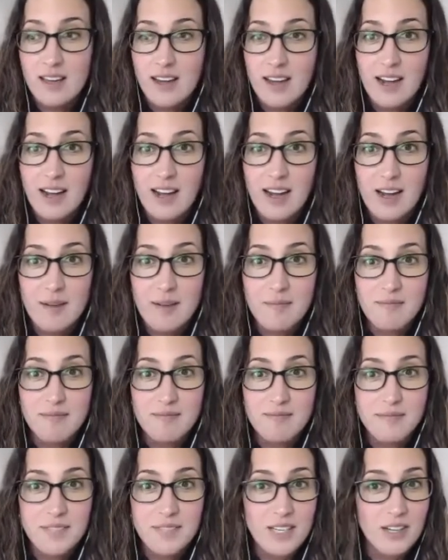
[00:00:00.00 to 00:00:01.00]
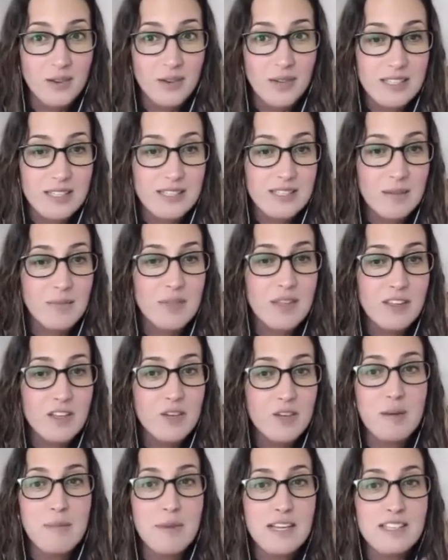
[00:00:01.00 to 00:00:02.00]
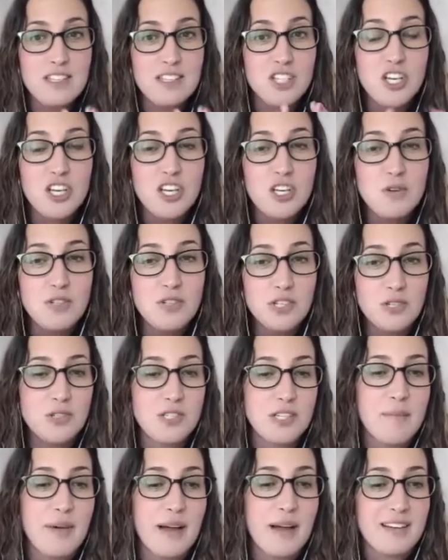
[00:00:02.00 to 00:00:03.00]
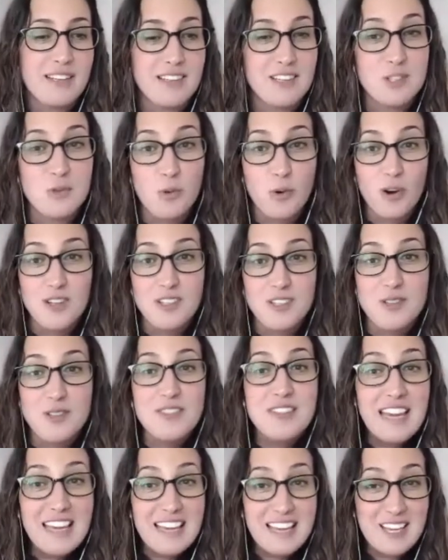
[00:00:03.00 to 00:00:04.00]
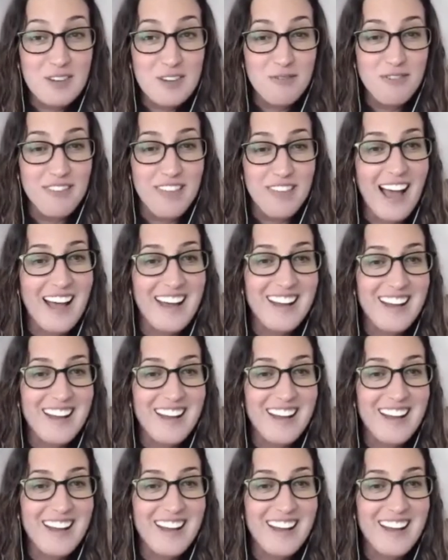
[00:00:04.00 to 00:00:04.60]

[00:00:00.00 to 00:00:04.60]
um, you know it's something that you can make such a huge huge impact in this world so thank you for that